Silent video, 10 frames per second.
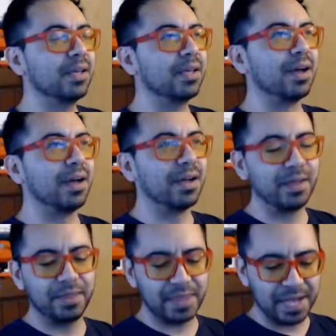
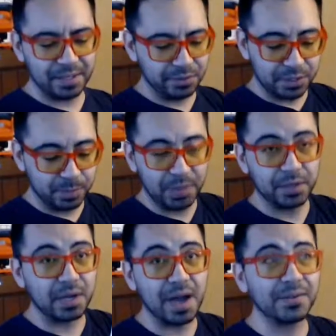that you just put in your
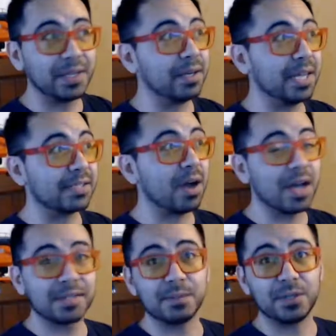coffee, and it's
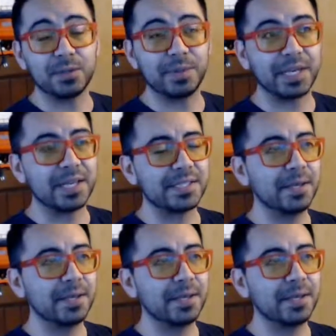awesome, dude, because